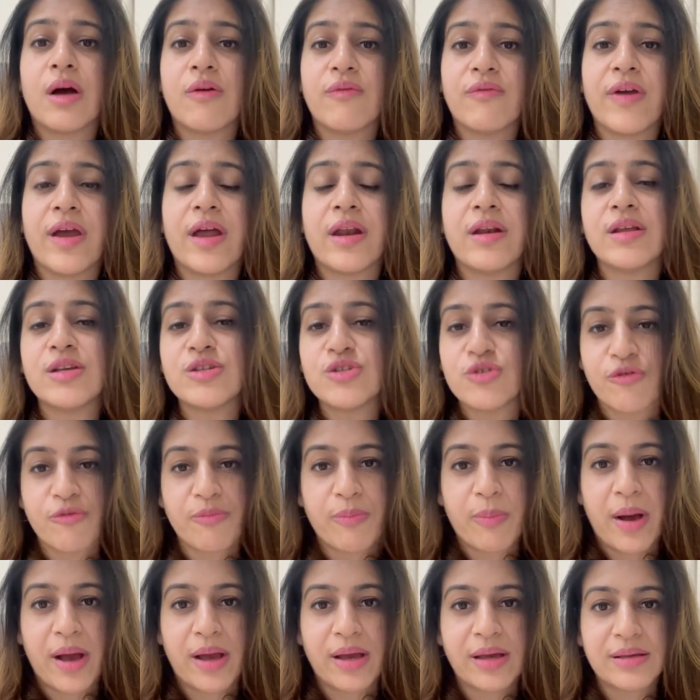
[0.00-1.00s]
awareness
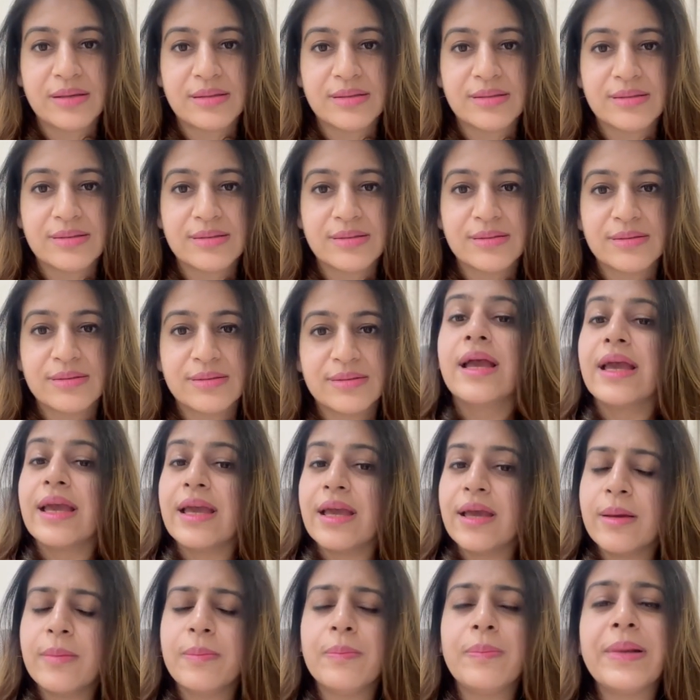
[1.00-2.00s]
of bias.
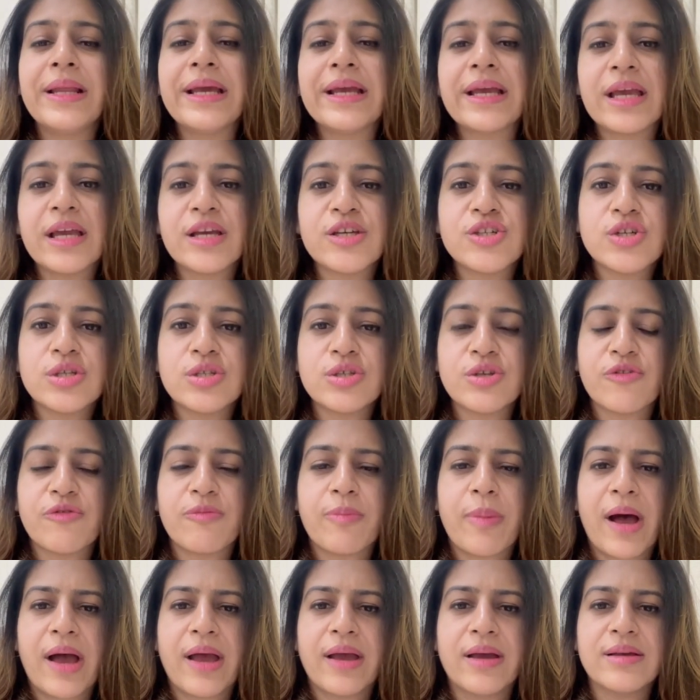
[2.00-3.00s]
Implications of
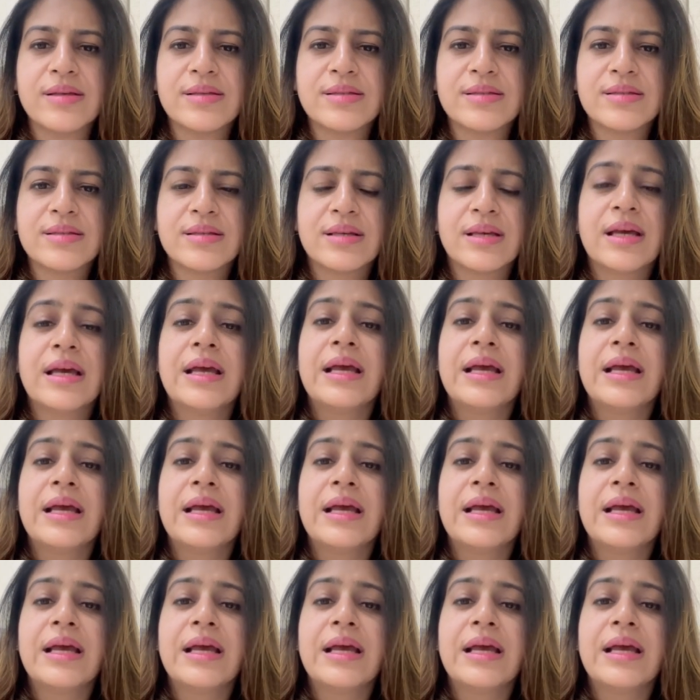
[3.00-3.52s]
bias.